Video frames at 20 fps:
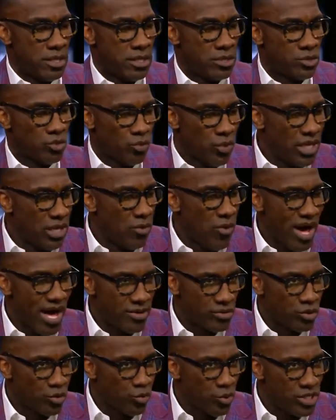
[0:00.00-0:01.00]
The
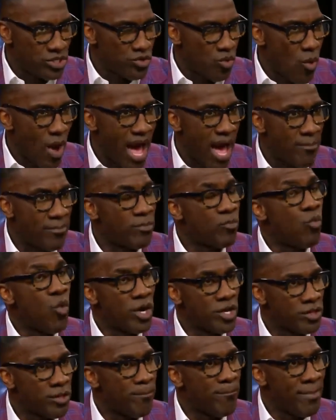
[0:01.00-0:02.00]
reason why, one
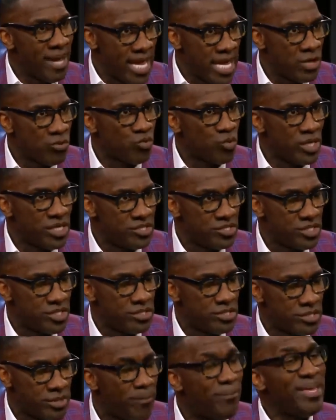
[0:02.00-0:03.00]
of the main reasons,
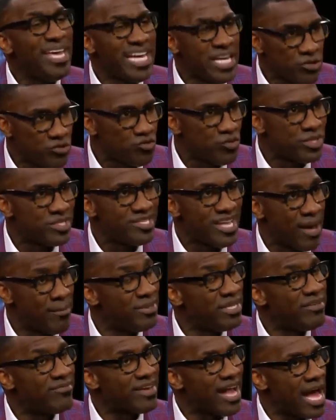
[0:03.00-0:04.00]
the biggest reason I
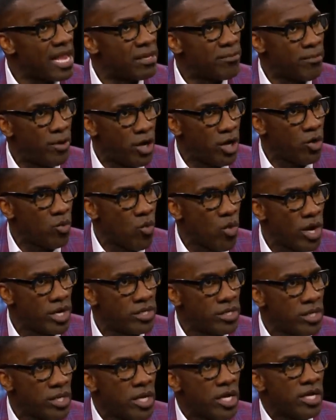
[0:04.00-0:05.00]
believe Kyler Murray won,
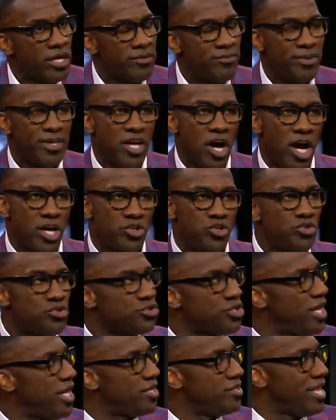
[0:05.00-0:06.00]
is because you
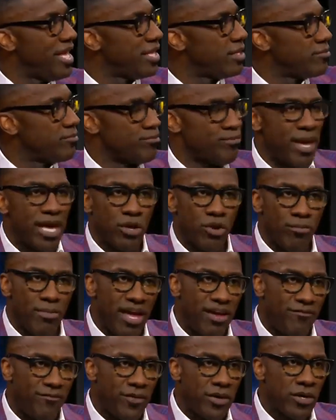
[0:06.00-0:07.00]
said that Baker
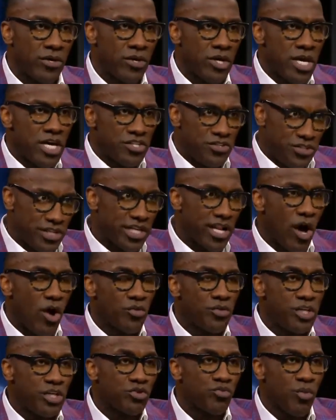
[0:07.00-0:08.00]
Mayfield set all
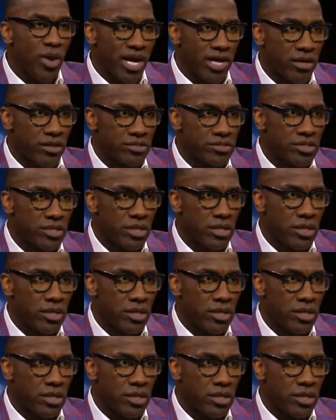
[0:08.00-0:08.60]
these records.